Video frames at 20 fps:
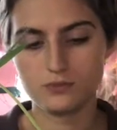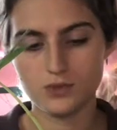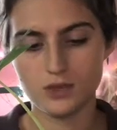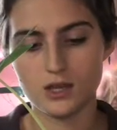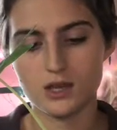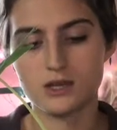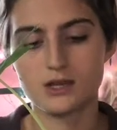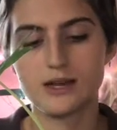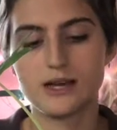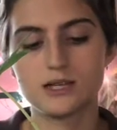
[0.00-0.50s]

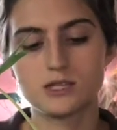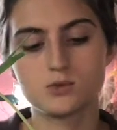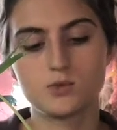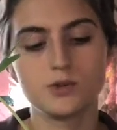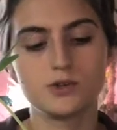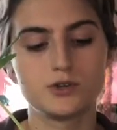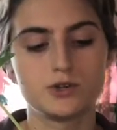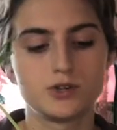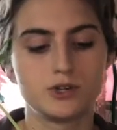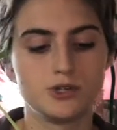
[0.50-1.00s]
Next, what you're
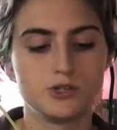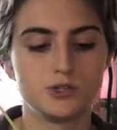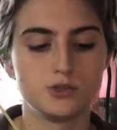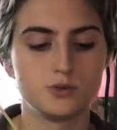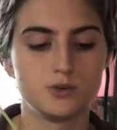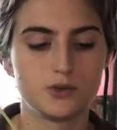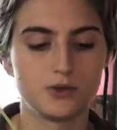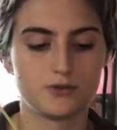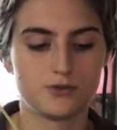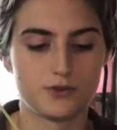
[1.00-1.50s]
going to do when
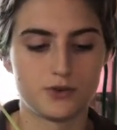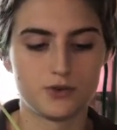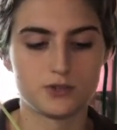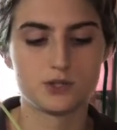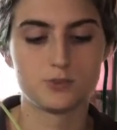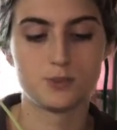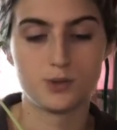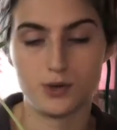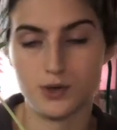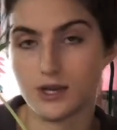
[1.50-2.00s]
you're first
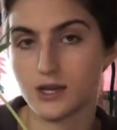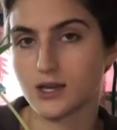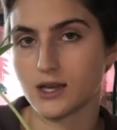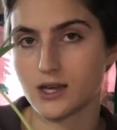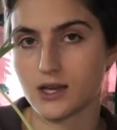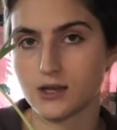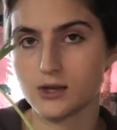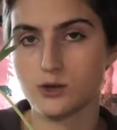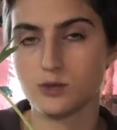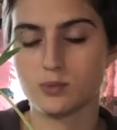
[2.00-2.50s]
putting a
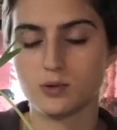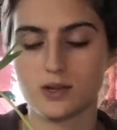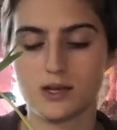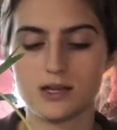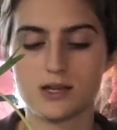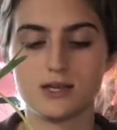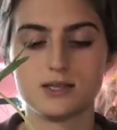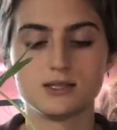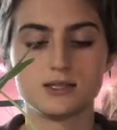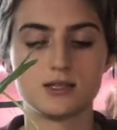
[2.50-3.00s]
new plant
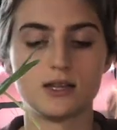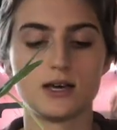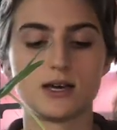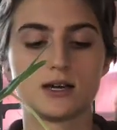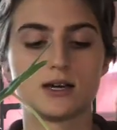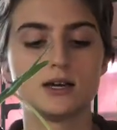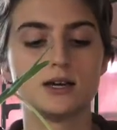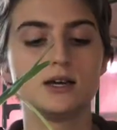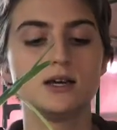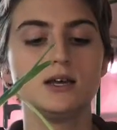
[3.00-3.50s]
into
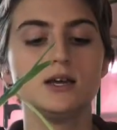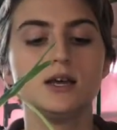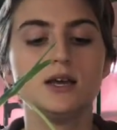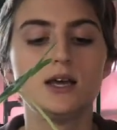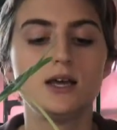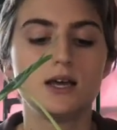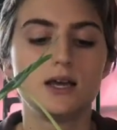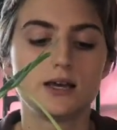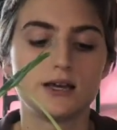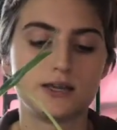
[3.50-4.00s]
leca
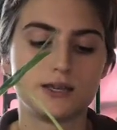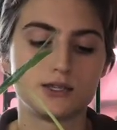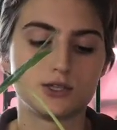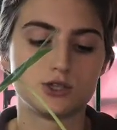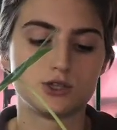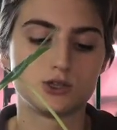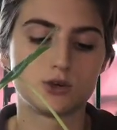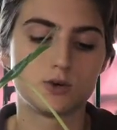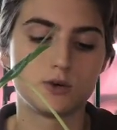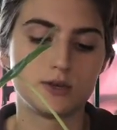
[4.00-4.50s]
is you're
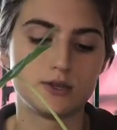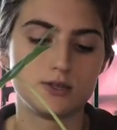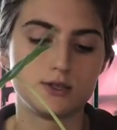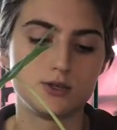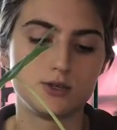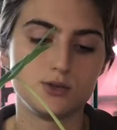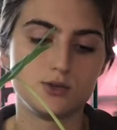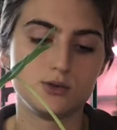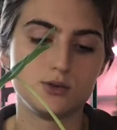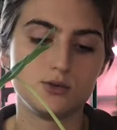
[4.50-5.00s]
going
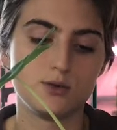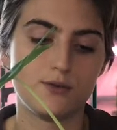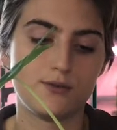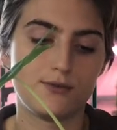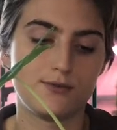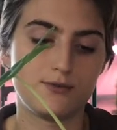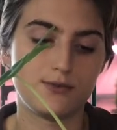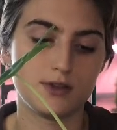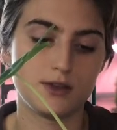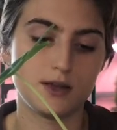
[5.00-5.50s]
to
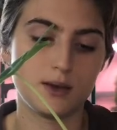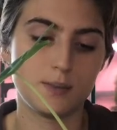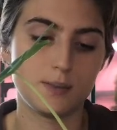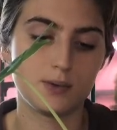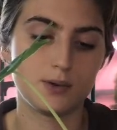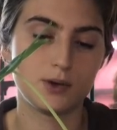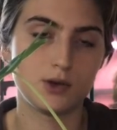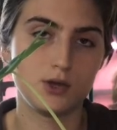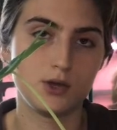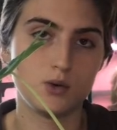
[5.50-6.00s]
fill up
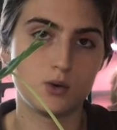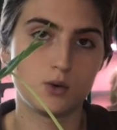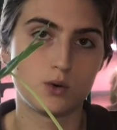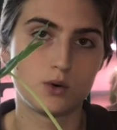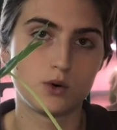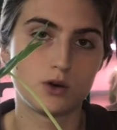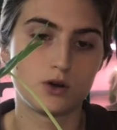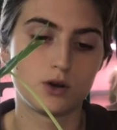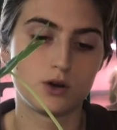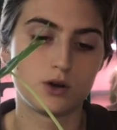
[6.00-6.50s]

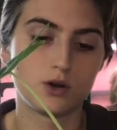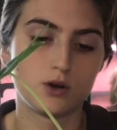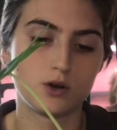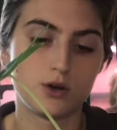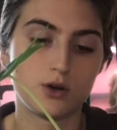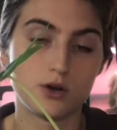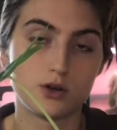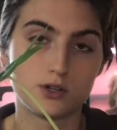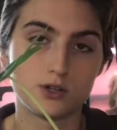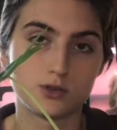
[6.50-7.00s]
your
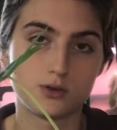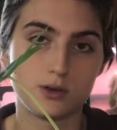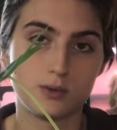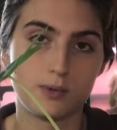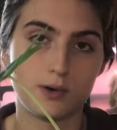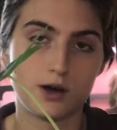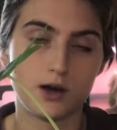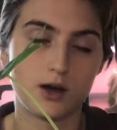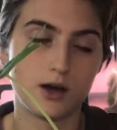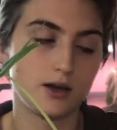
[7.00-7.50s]
nursery
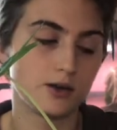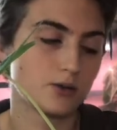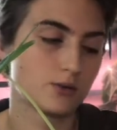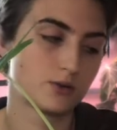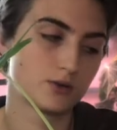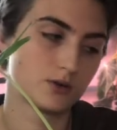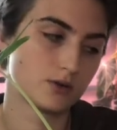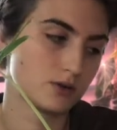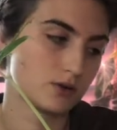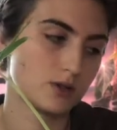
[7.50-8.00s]
pot
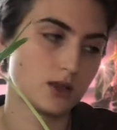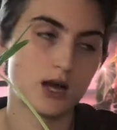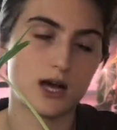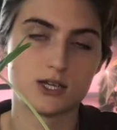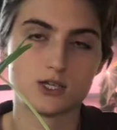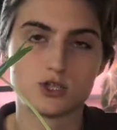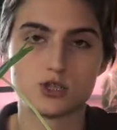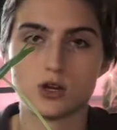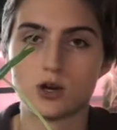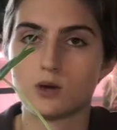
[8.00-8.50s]
or glass
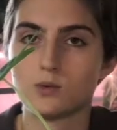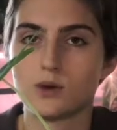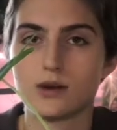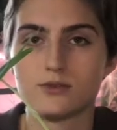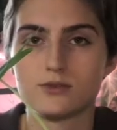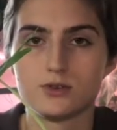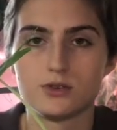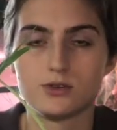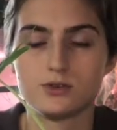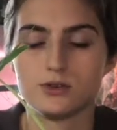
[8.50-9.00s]
jar, whatever
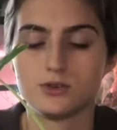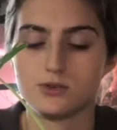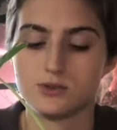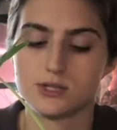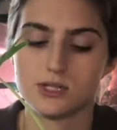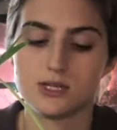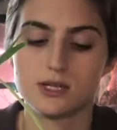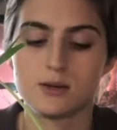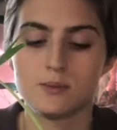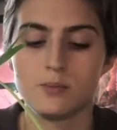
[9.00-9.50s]
you're
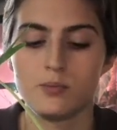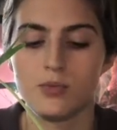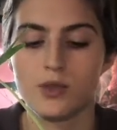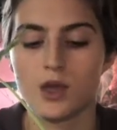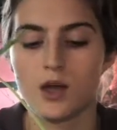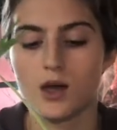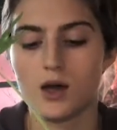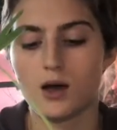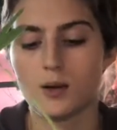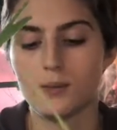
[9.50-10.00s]
using,
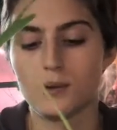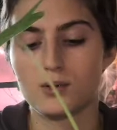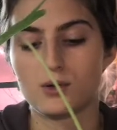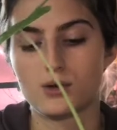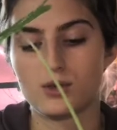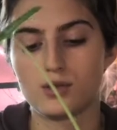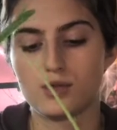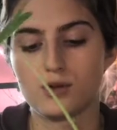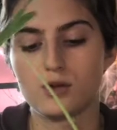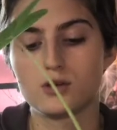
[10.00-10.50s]
about
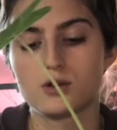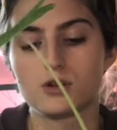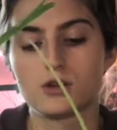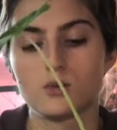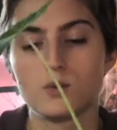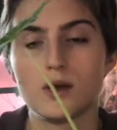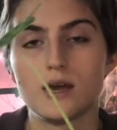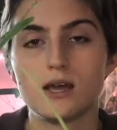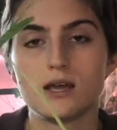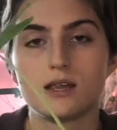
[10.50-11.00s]
1/3 of the
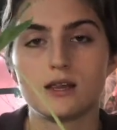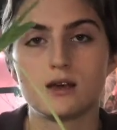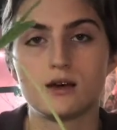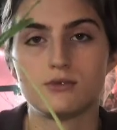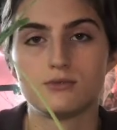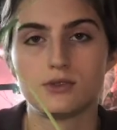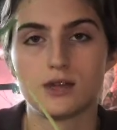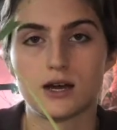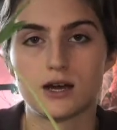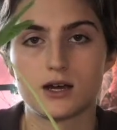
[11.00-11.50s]
way of
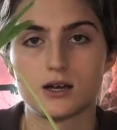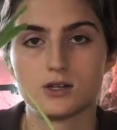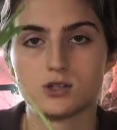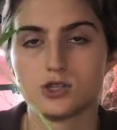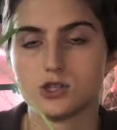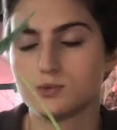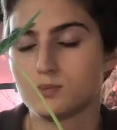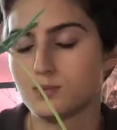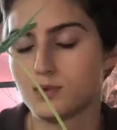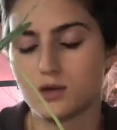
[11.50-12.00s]
leca,
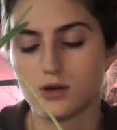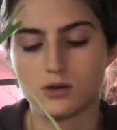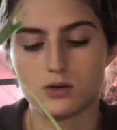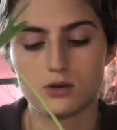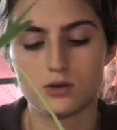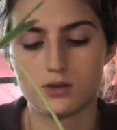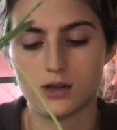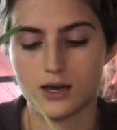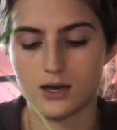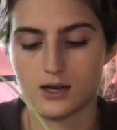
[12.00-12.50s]
just pure
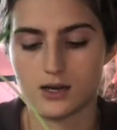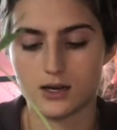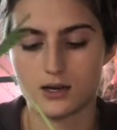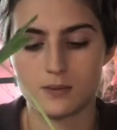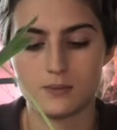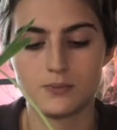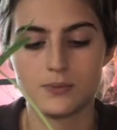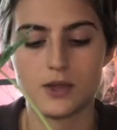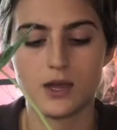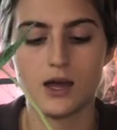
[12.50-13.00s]
leca.
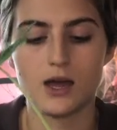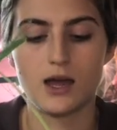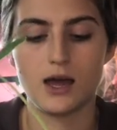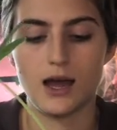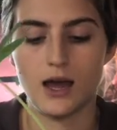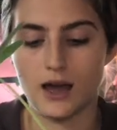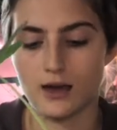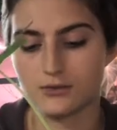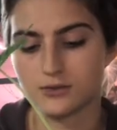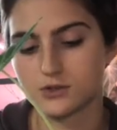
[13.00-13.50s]

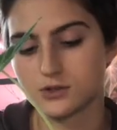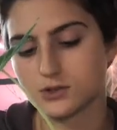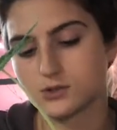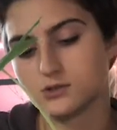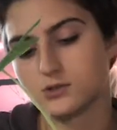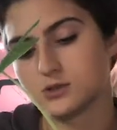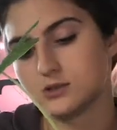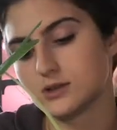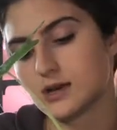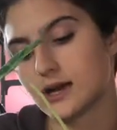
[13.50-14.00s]
After you
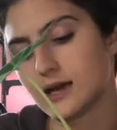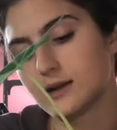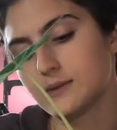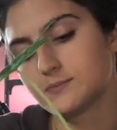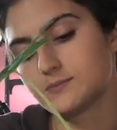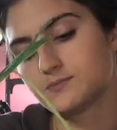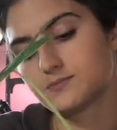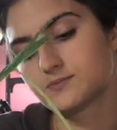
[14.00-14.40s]
do that,